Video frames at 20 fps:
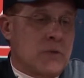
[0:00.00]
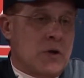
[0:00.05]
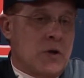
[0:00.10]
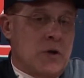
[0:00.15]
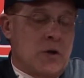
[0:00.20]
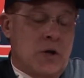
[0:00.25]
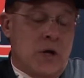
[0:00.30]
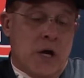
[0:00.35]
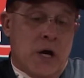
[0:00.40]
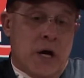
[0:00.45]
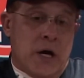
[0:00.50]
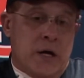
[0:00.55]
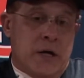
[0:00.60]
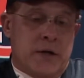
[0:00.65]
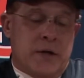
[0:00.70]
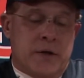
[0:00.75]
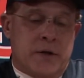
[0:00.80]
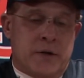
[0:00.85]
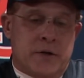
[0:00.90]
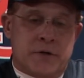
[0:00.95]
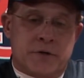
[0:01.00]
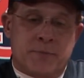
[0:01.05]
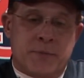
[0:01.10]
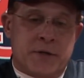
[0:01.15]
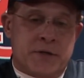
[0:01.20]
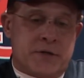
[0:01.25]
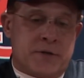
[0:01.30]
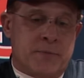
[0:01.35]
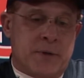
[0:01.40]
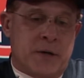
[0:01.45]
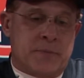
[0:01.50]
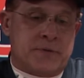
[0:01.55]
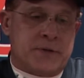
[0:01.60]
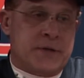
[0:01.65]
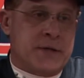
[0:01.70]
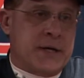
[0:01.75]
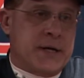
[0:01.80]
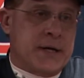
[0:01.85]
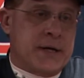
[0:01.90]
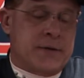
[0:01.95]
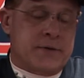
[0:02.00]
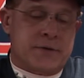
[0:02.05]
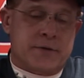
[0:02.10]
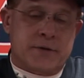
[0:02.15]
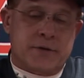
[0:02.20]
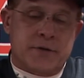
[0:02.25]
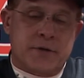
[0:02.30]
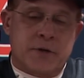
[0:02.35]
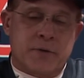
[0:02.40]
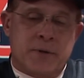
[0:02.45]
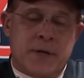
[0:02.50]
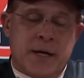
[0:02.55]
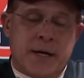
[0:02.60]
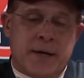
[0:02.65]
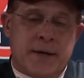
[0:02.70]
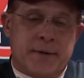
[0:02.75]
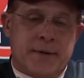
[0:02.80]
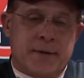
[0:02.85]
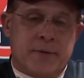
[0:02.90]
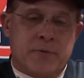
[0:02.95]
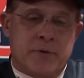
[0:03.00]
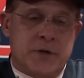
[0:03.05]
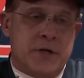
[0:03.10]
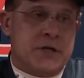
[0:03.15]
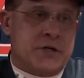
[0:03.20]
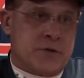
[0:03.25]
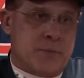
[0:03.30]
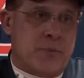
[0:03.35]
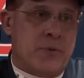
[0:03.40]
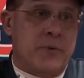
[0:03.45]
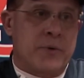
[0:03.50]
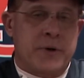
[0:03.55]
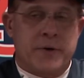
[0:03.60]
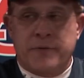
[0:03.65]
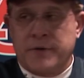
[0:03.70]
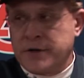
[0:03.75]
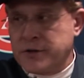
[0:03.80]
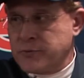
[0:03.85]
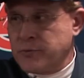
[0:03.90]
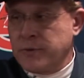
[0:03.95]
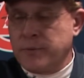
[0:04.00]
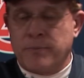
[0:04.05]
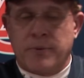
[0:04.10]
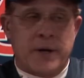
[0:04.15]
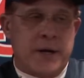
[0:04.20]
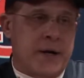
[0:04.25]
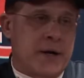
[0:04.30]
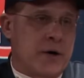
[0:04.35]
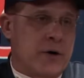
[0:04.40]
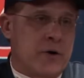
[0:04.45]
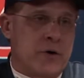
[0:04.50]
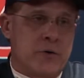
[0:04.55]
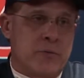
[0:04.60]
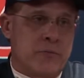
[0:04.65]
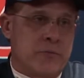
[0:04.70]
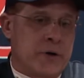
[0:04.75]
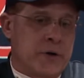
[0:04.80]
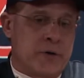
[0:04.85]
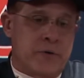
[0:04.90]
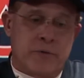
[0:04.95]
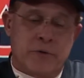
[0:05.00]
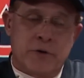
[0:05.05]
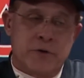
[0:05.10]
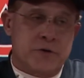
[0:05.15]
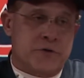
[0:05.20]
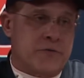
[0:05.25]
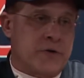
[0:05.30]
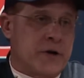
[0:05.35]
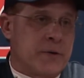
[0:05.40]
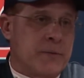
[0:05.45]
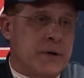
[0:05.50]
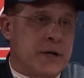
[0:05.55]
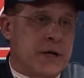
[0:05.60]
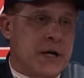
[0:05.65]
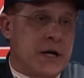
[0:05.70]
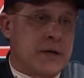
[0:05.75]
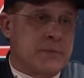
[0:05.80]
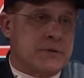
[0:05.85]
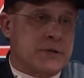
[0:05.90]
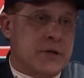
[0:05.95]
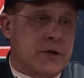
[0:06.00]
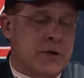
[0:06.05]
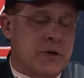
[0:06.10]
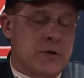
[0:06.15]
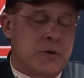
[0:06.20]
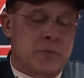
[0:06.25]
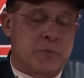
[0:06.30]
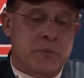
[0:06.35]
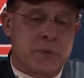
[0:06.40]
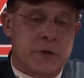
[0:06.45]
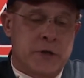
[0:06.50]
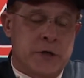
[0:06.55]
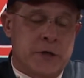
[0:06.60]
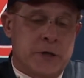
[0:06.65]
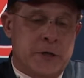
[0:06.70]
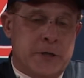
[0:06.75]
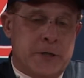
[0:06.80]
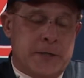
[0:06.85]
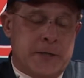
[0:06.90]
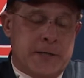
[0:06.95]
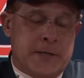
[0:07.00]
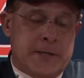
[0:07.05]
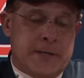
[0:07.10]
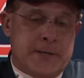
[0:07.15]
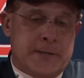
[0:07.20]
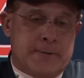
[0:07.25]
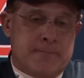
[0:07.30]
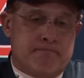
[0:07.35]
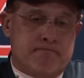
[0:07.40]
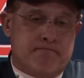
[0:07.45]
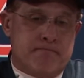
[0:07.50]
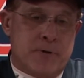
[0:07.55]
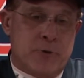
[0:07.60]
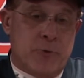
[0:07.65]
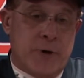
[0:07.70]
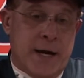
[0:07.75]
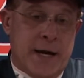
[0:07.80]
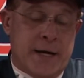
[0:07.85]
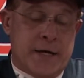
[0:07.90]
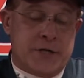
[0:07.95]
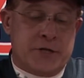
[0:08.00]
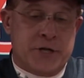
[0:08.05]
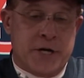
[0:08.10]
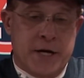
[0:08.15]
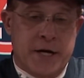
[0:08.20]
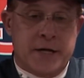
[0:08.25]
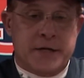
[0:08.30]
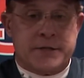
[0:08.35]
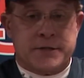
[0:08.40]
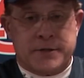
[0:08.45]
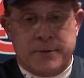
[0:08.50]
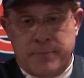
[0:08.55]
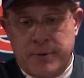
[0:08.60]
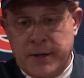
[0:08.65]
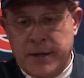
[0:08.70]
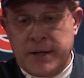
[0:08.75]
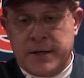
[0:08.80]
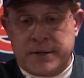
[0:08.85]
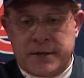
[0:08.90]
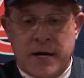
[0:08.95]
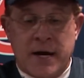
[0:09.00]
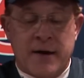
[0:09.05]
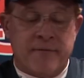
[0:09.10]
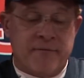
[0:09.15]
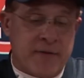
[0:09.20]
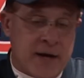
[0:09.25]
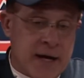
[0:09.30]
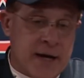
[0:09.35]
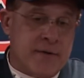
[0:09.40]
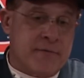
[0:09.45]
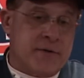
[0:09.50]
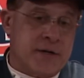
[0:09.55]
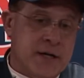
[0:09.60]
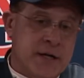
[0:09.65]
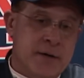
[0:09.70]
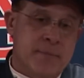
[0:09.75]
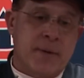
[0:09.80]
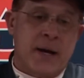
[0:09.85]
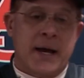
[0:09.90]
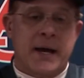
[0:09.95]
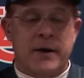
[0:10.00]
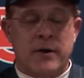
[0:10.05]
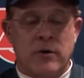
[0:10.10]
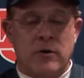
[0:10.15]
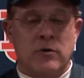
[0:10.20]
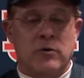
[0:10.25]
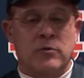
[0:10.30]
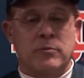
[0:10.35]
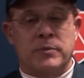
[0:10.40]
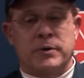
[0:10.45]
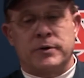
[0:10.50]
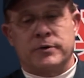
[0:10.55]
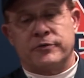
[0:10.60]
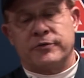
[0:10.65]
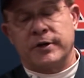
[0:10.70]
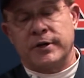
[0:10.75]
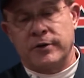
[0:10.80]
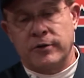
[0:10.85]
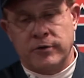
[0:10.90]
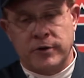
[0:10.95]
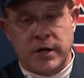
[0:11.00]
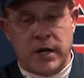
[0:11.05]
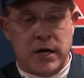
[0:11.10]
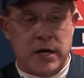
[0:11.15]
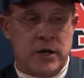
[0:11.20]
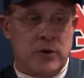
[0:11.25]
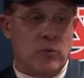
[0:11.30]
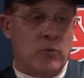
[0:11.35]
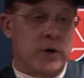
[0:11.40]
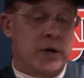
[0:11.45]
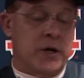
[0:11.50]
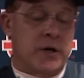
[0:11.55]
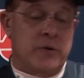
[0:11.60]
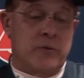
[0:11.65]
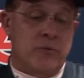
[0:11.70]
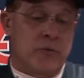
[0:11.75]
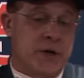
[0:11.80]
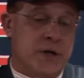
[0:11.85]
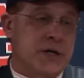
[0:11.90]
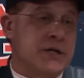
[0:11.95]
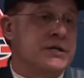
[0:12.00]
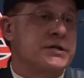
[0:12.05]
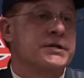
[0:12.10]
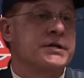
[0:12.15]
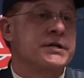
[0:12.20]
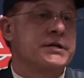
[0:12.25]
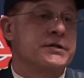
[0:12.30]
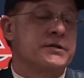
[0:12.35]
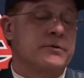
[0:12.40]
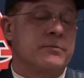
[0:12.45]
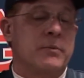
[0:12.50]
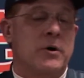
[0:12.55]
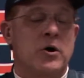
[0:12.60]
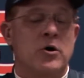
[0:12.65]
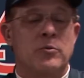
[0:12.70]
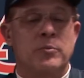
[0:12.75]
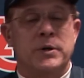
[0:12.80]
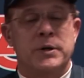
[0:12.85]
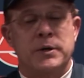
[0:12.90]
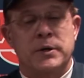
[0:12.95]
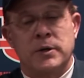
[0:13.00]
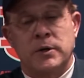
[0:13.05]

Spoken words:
Yeah, there's been some ups and downs. There's no doubt. We're disappointed in this one playing at home. We don't lose very many games at home. We had a chance to play a top five team at home and senior day and win. We didn't seize the moment.